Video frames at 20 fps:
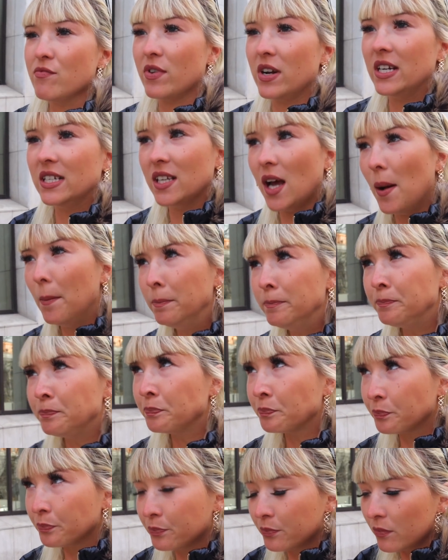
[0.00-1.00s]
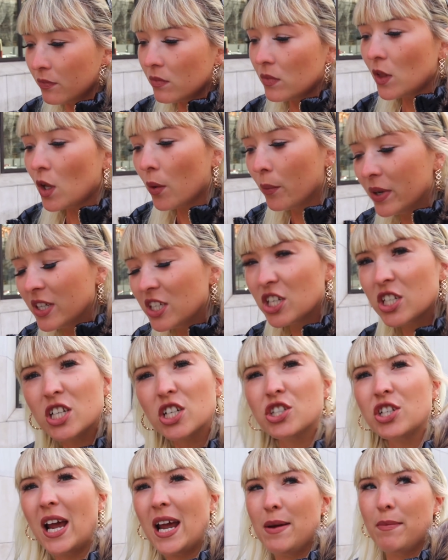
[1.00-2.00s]
redone, which is a
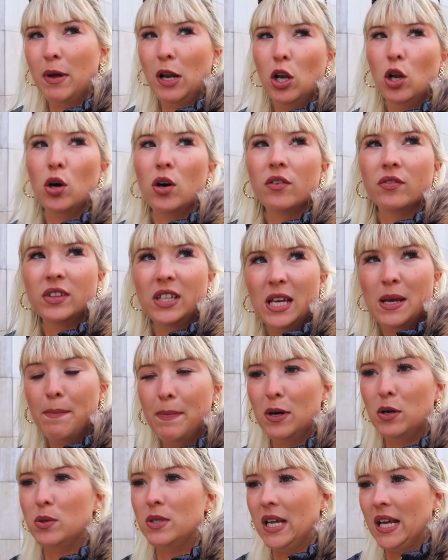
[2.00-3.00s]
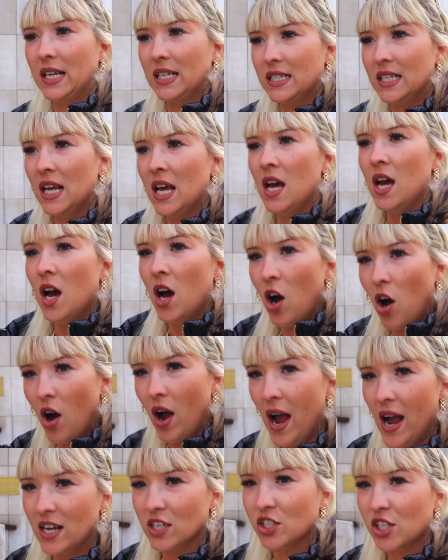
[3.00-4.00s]
shame. A lot of the buildings
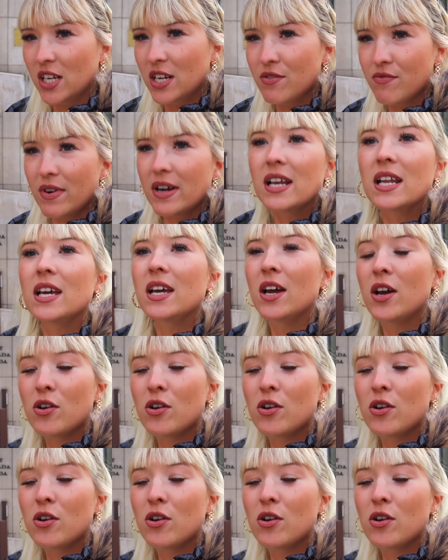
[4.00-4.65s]
are actually really,